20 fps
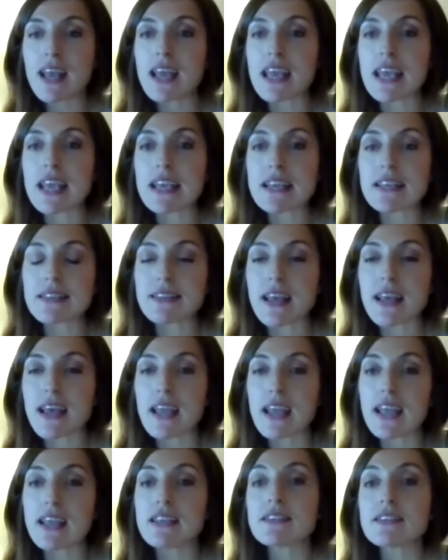is
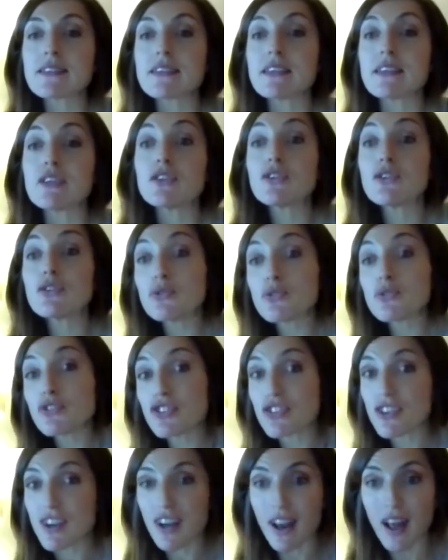
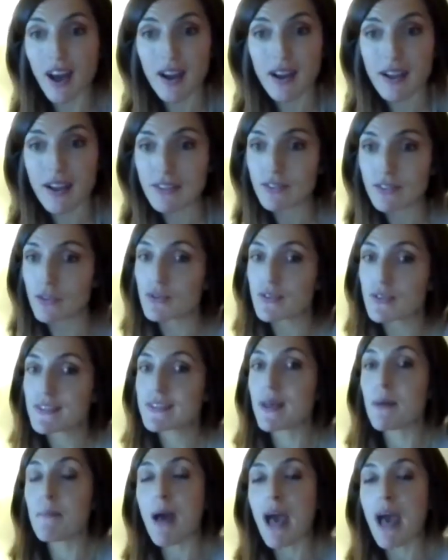institutionalized or
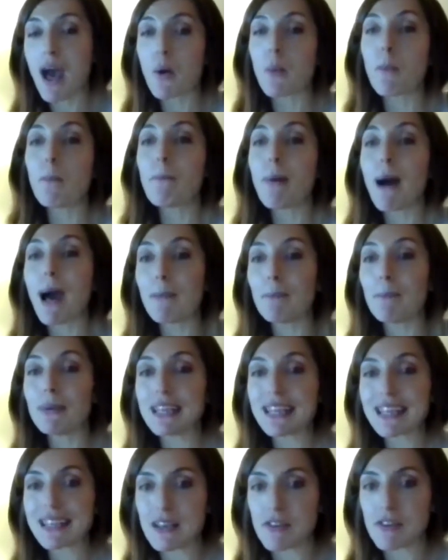somehow
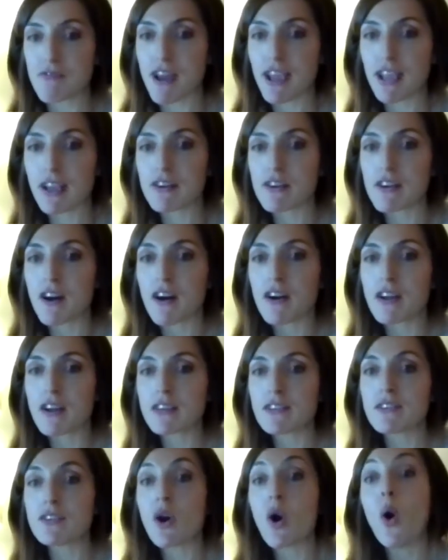publicly
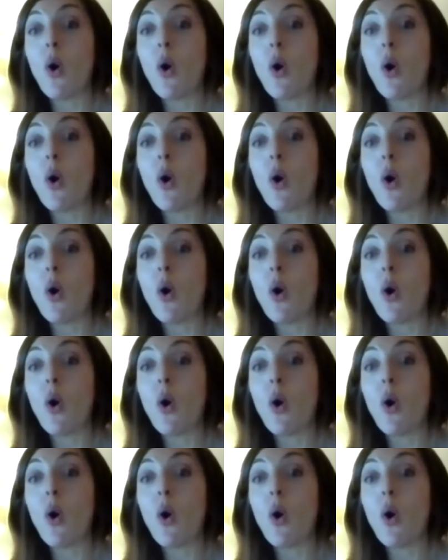recognized,